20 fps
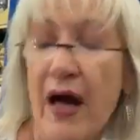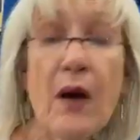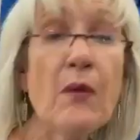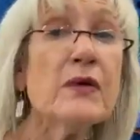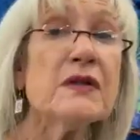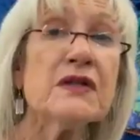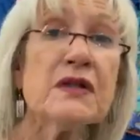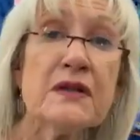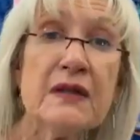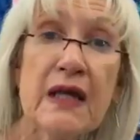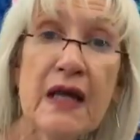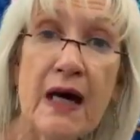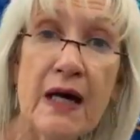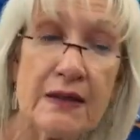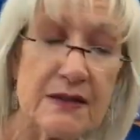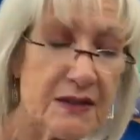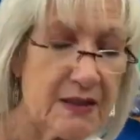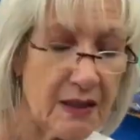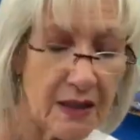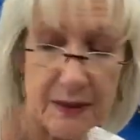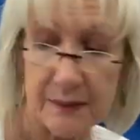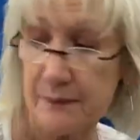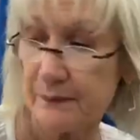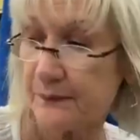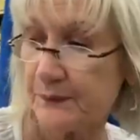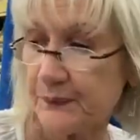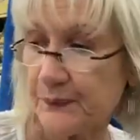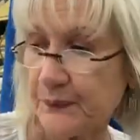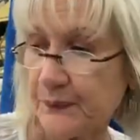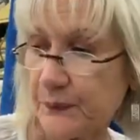that was on the outside.
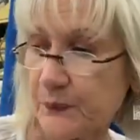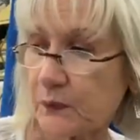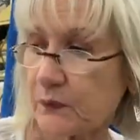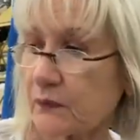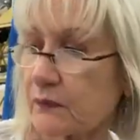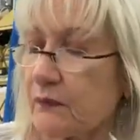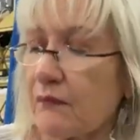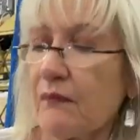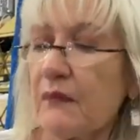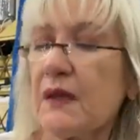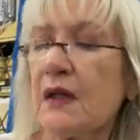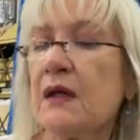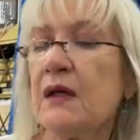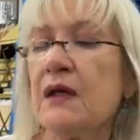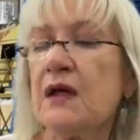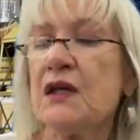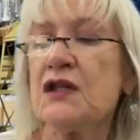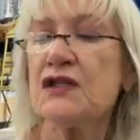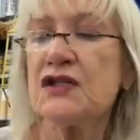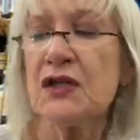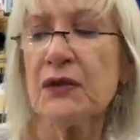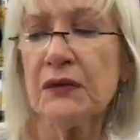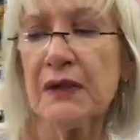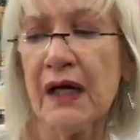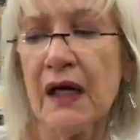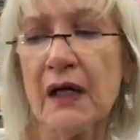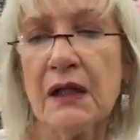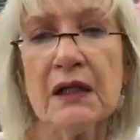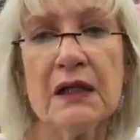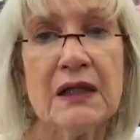So
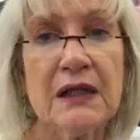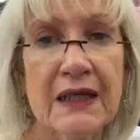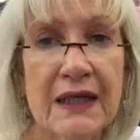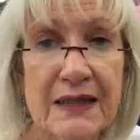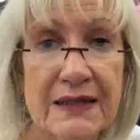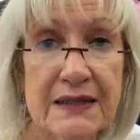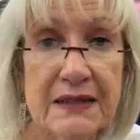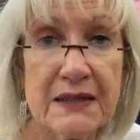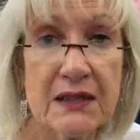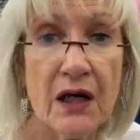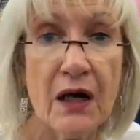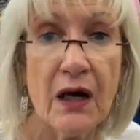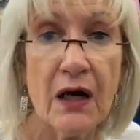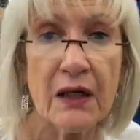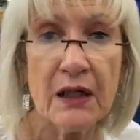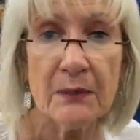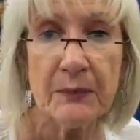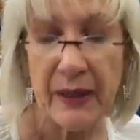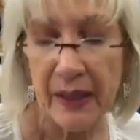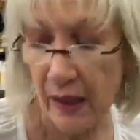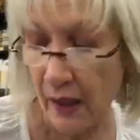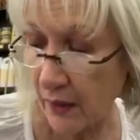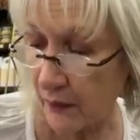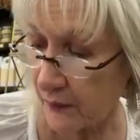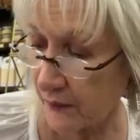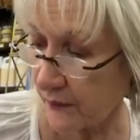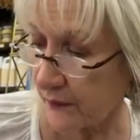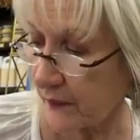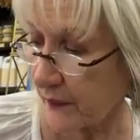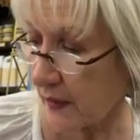now let's talk
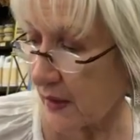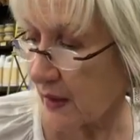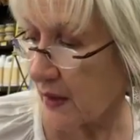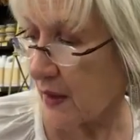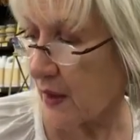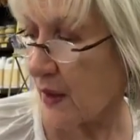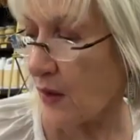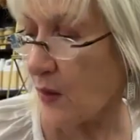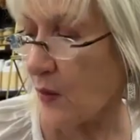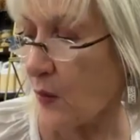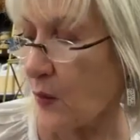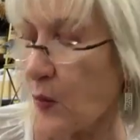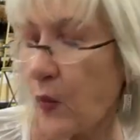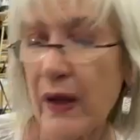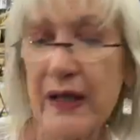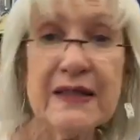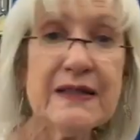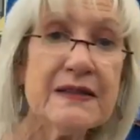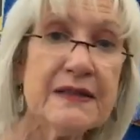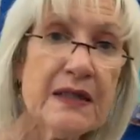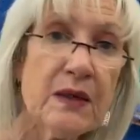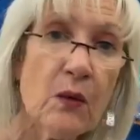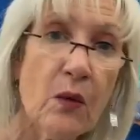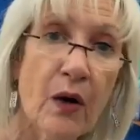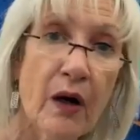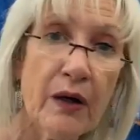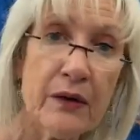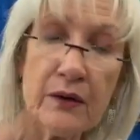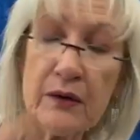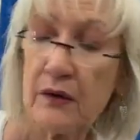about wasting
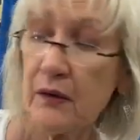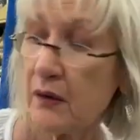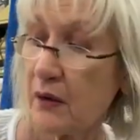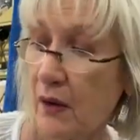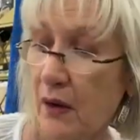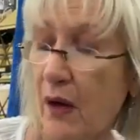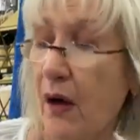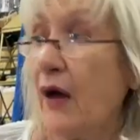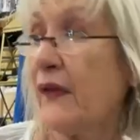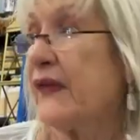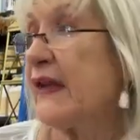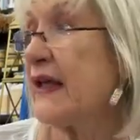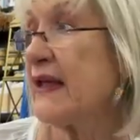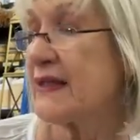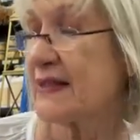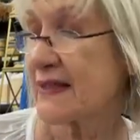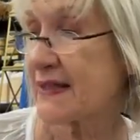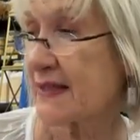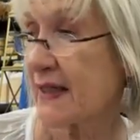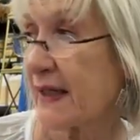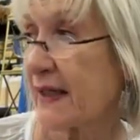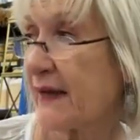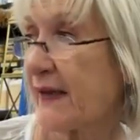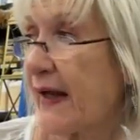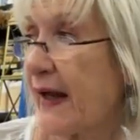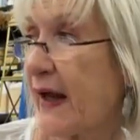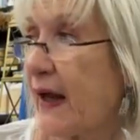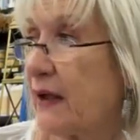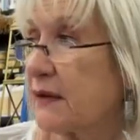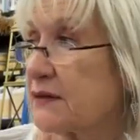water on the inside of
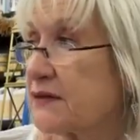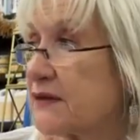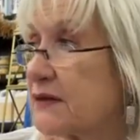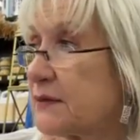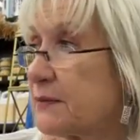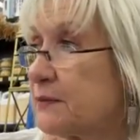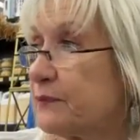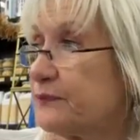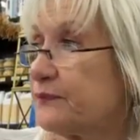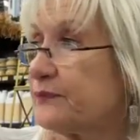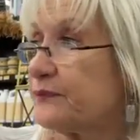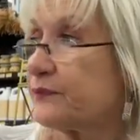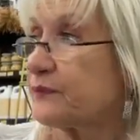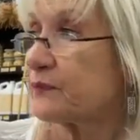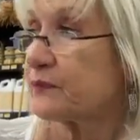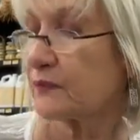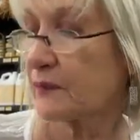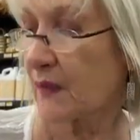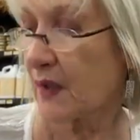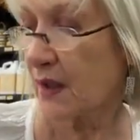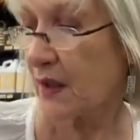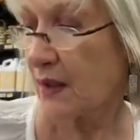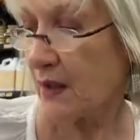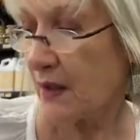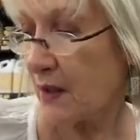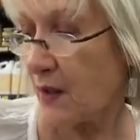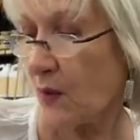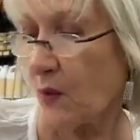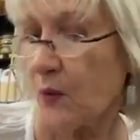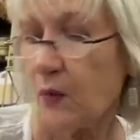the house.
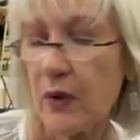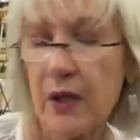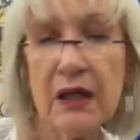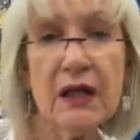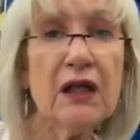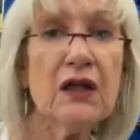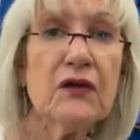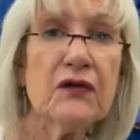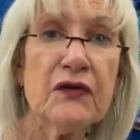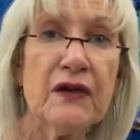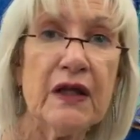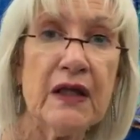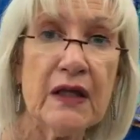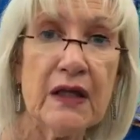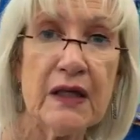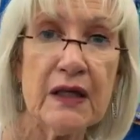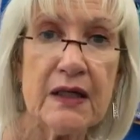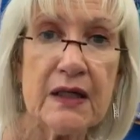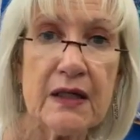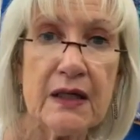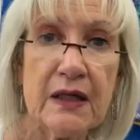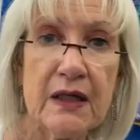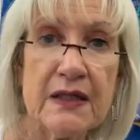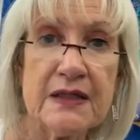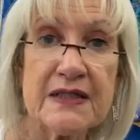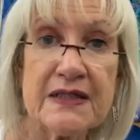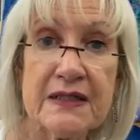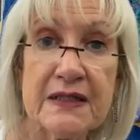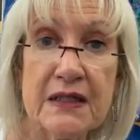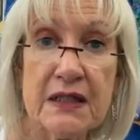What do you think
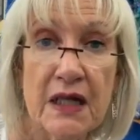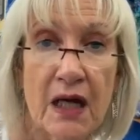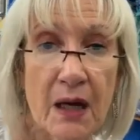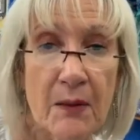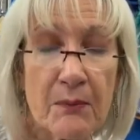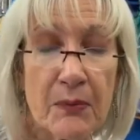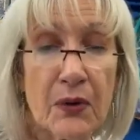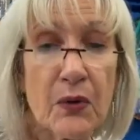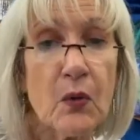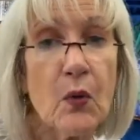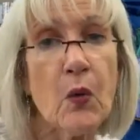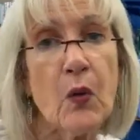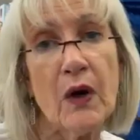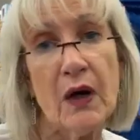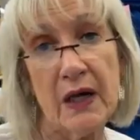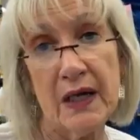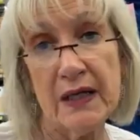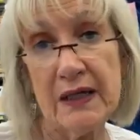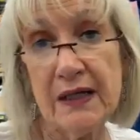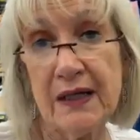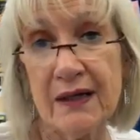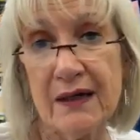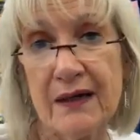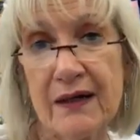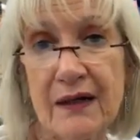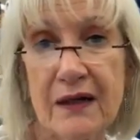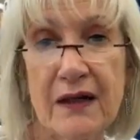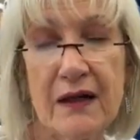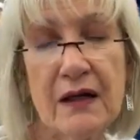is the #1